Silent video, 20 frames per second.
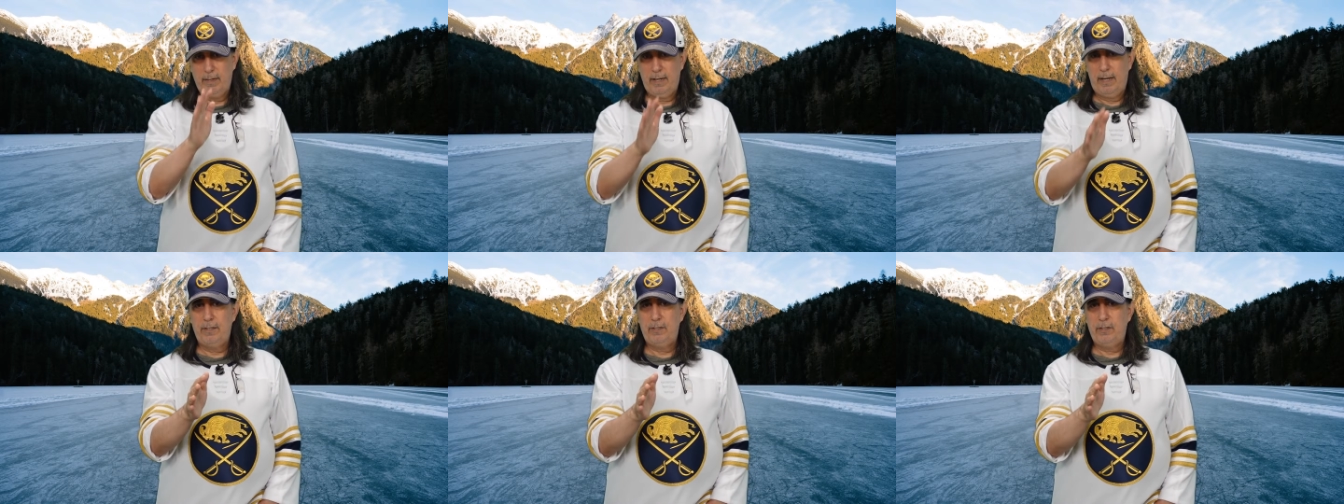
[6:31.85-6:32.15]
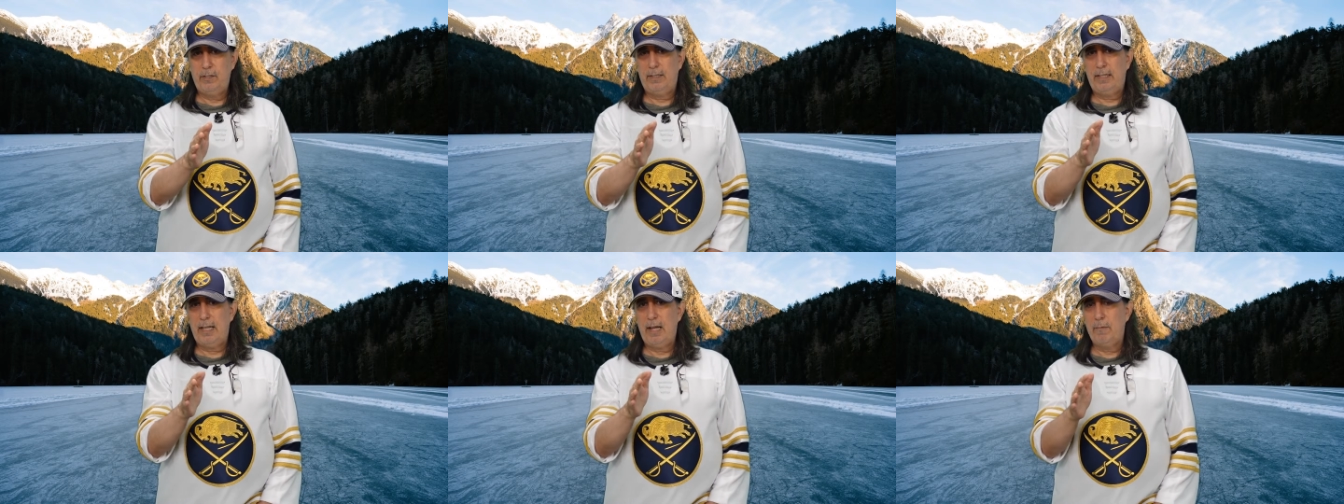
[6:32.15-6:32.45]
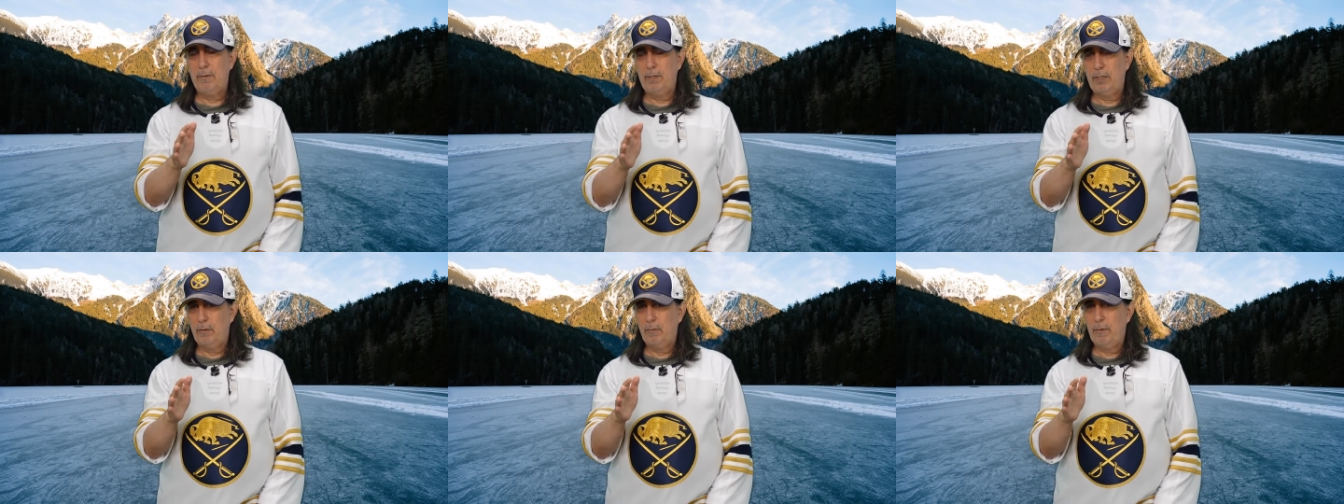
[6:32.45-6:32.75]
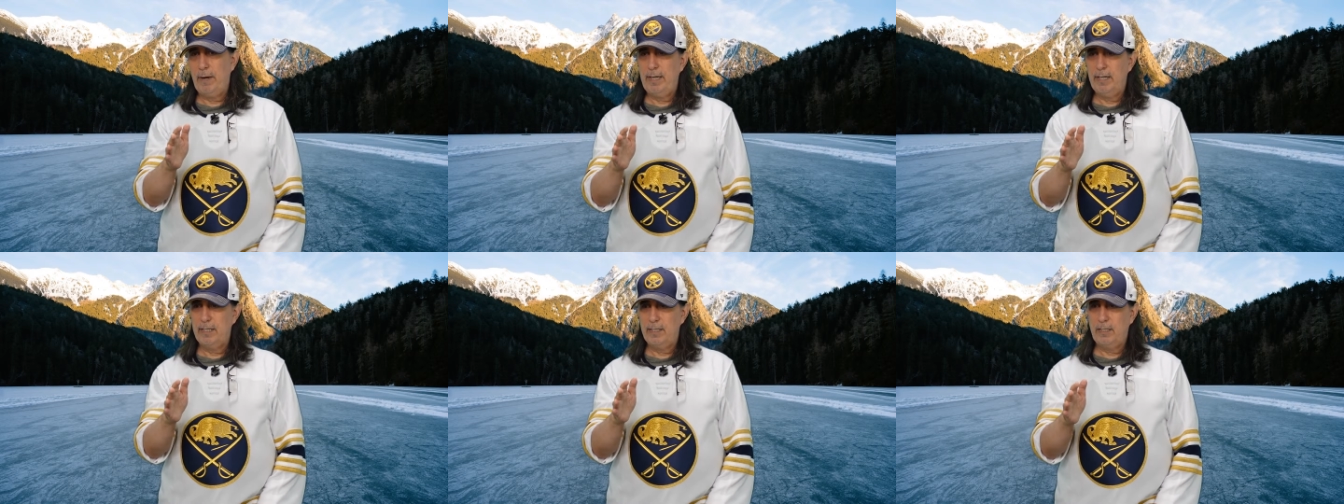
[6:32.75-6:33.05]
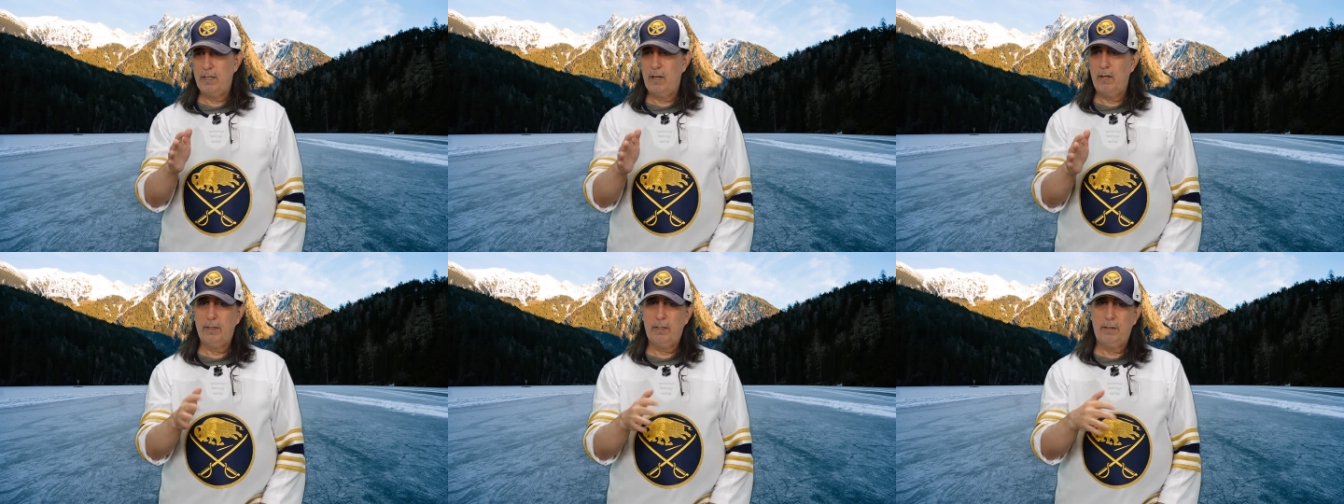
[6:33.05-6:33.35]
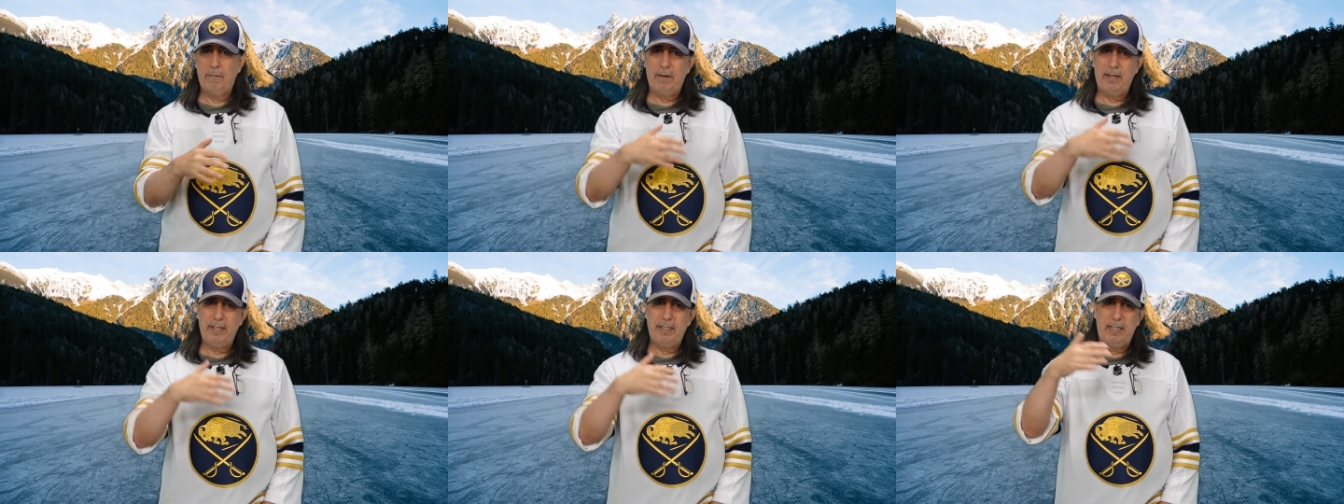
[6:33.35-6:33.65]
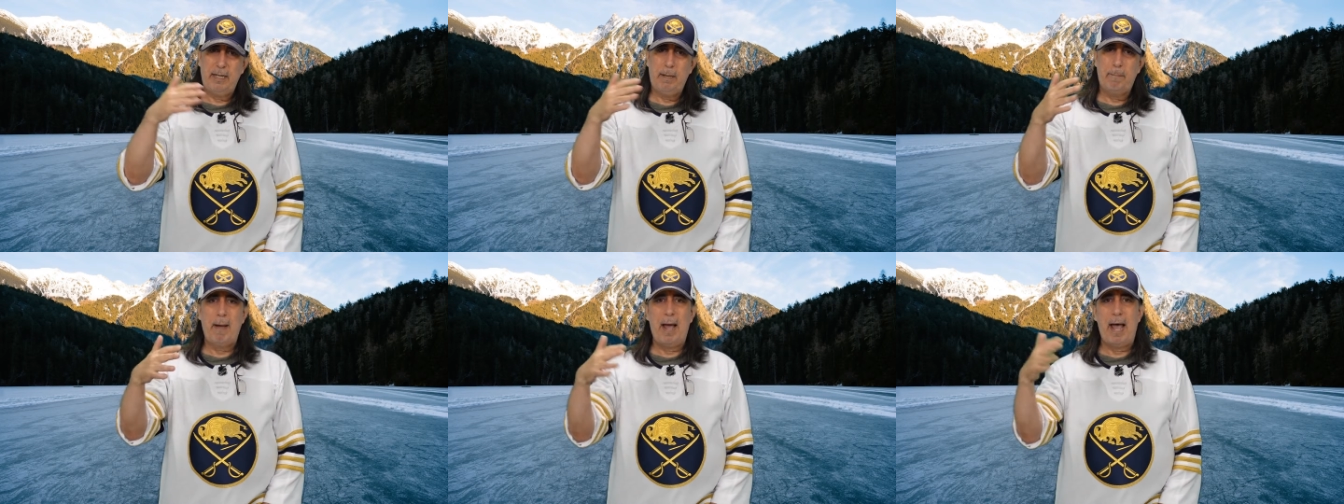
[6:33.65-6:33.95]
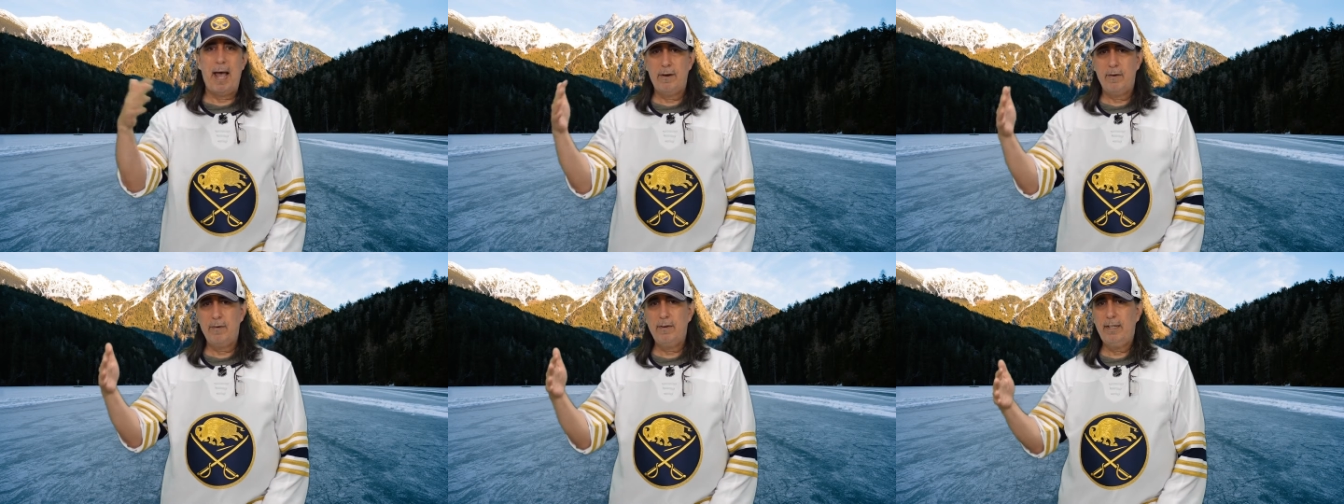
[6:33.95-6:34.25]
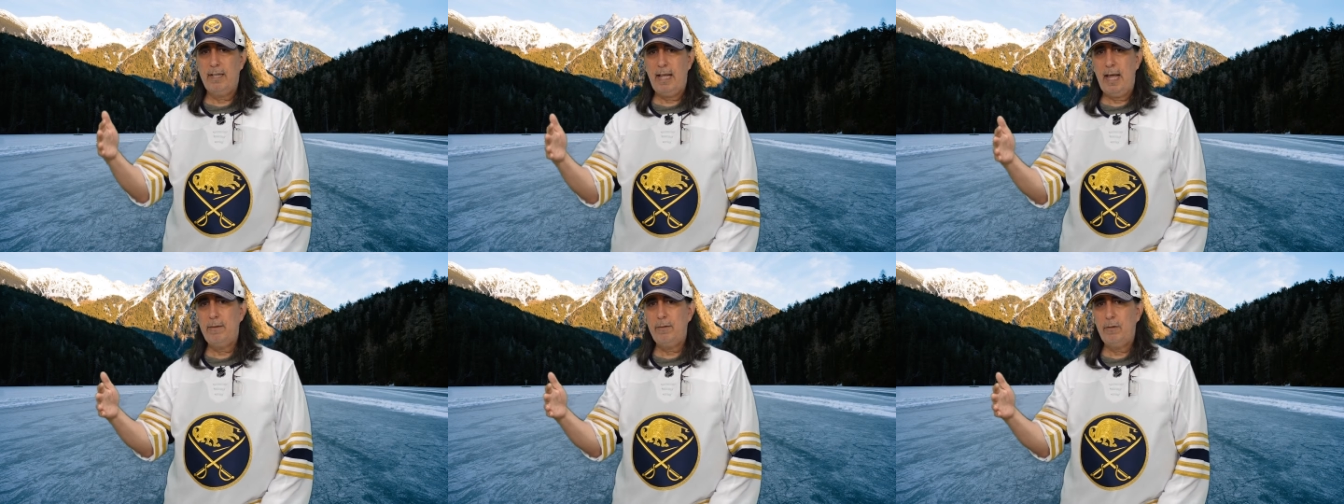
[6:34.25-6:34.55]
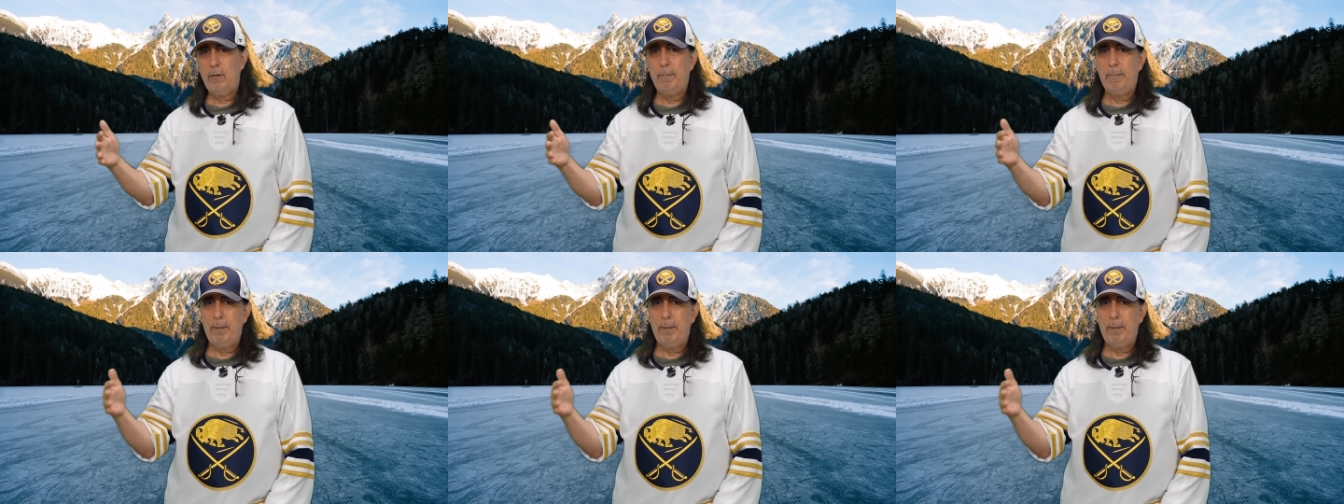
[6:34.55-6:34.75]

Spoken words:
I took that with a grain of salt. If I see a pattern of that though,